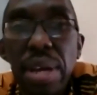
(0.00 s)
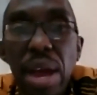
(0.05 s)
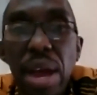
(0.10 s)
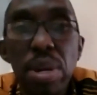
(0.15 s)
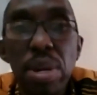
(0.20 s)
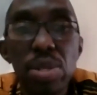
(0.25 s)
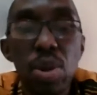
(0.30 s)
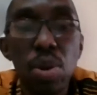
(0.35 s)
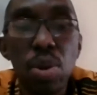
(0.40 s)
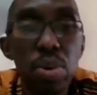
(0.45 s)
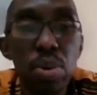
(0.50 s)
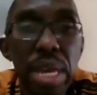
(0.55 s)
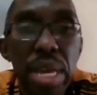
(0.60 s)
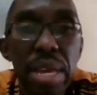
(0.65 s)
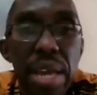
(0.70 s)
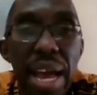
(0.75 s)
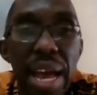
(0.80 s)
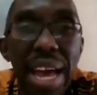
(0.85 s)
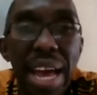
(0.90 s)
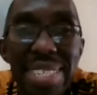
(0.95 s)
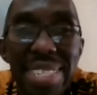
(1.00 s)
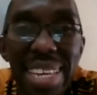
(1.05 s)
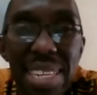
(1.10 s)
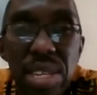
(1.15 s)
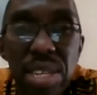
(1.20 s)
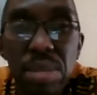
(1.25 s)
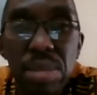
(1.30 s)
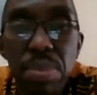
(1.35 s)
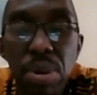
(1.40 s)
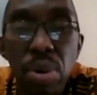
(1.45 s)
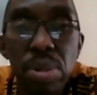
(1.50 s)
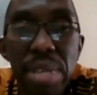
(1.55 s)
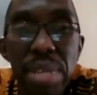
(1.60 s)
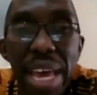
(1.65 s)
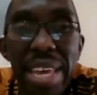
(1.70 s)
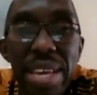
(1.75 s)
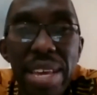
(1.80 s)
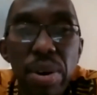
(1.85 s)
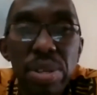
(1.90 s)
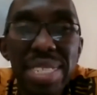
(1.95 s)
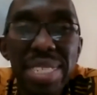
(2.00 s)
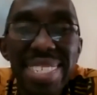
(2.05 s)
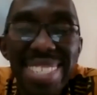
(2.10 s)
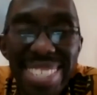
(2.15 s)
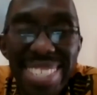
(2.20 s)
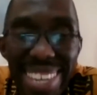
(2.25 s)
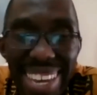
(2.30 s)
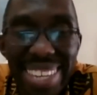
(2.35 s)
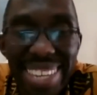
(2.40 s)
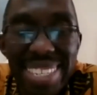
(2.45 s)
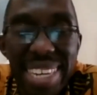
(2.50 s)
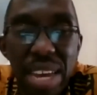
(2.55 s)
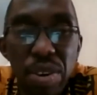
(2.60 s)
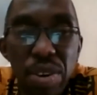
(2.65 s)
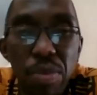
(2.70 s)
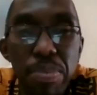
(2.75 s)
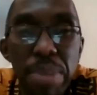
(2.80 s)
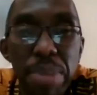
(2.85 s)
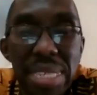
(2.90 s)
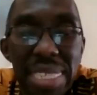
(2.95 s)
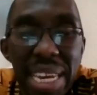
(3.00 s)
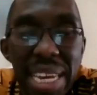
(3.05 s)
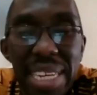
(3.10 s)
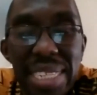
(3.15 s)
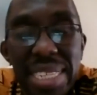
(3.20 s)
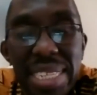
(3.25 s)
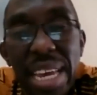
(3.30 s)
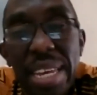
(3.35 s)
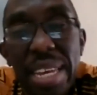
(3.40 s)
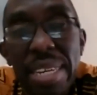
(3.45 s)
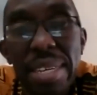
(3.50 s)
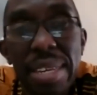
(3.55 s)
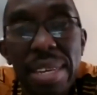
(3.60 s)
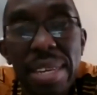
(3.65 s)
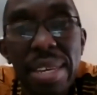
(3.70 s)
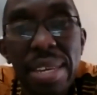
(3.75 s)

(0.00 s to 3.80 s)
was looking at it is because I got sick and tired of being sick and tired.